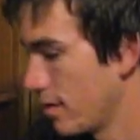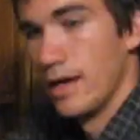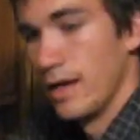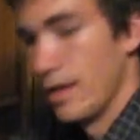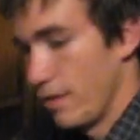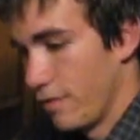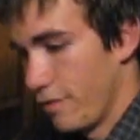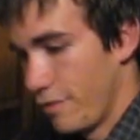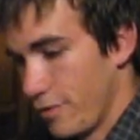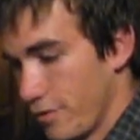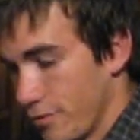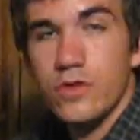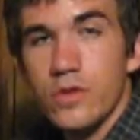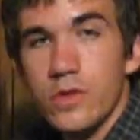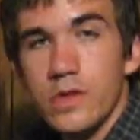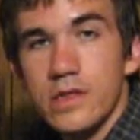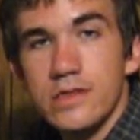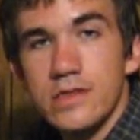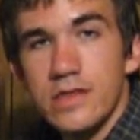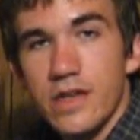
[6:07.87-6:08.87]
And if you're
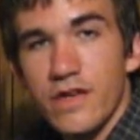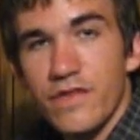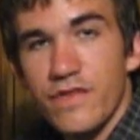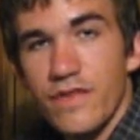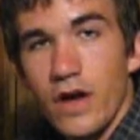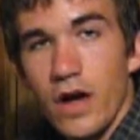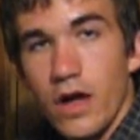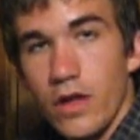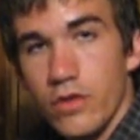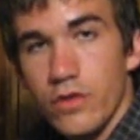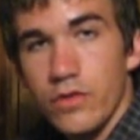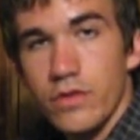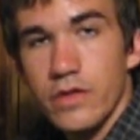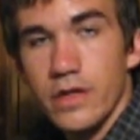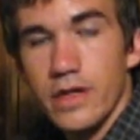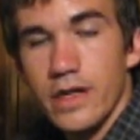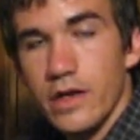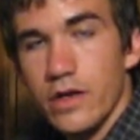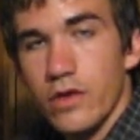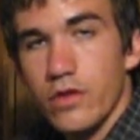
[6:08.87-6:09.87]
doing stuff other
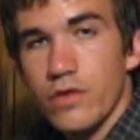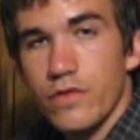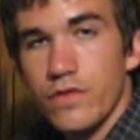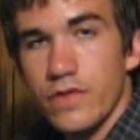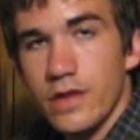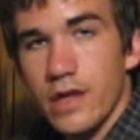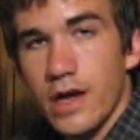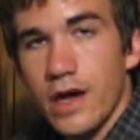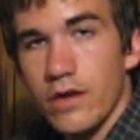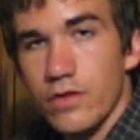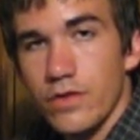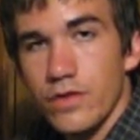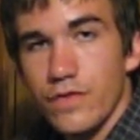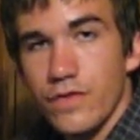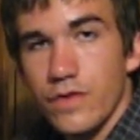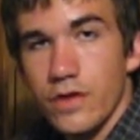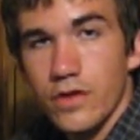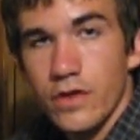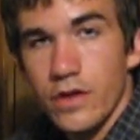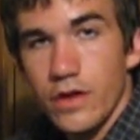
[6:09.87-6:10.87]
than aerial
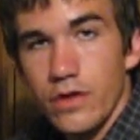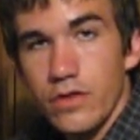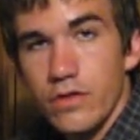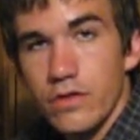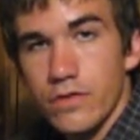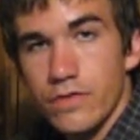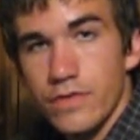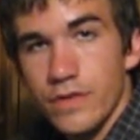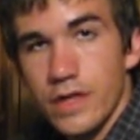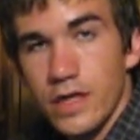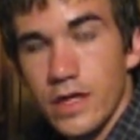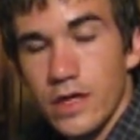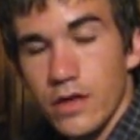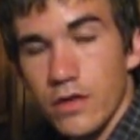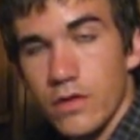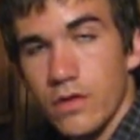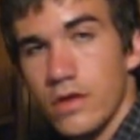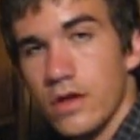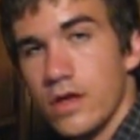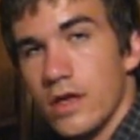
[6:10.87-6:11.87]
photography or aerial
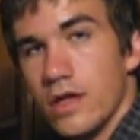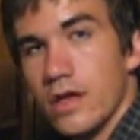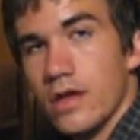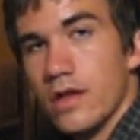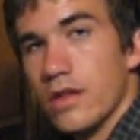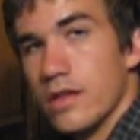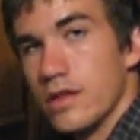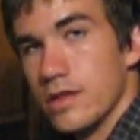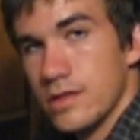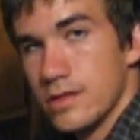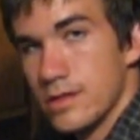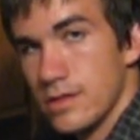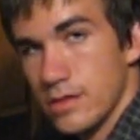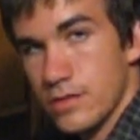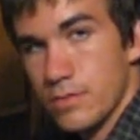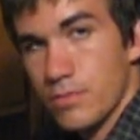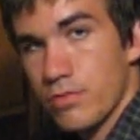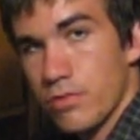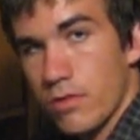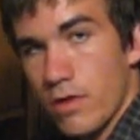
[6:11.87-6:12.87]
video, this
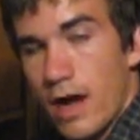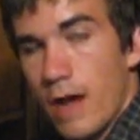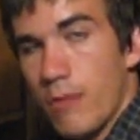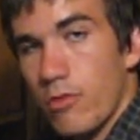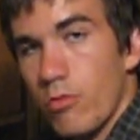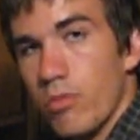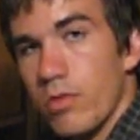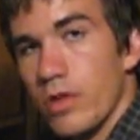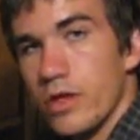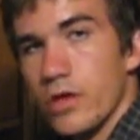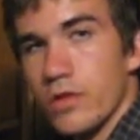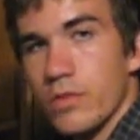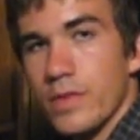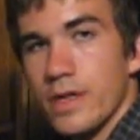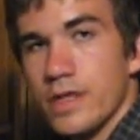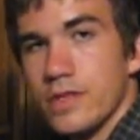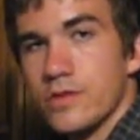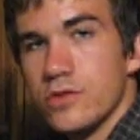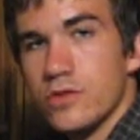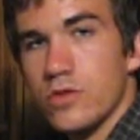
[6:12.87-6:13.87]
is probably your
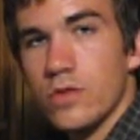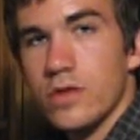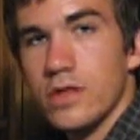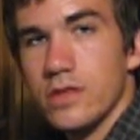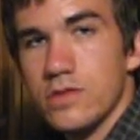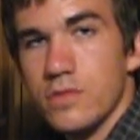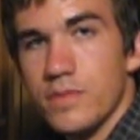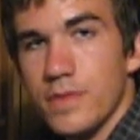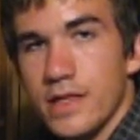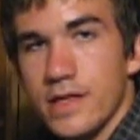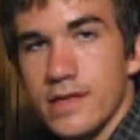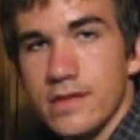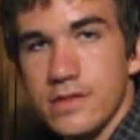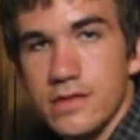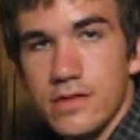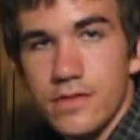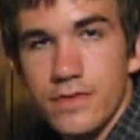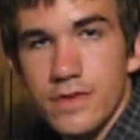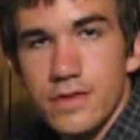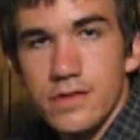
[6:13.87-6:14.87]
best choice because
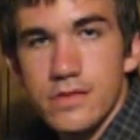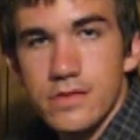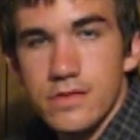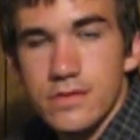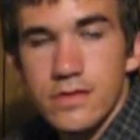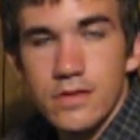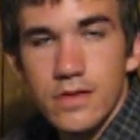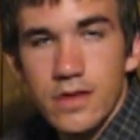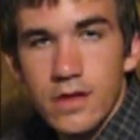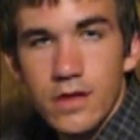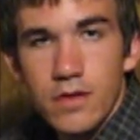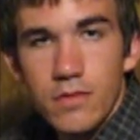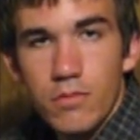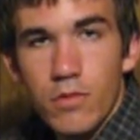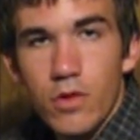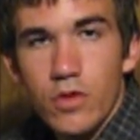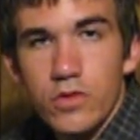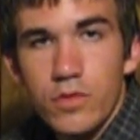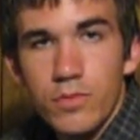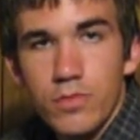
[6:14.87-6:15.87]
of its
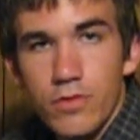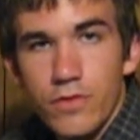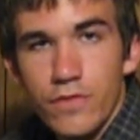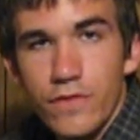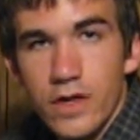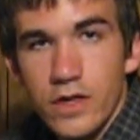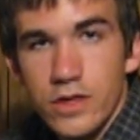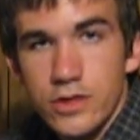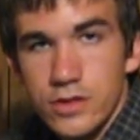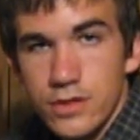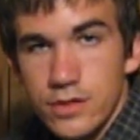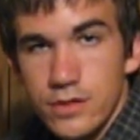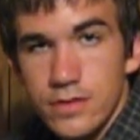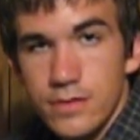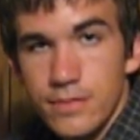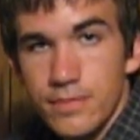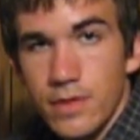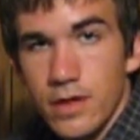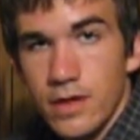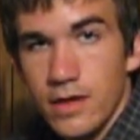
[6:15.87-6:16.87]
multiple functions.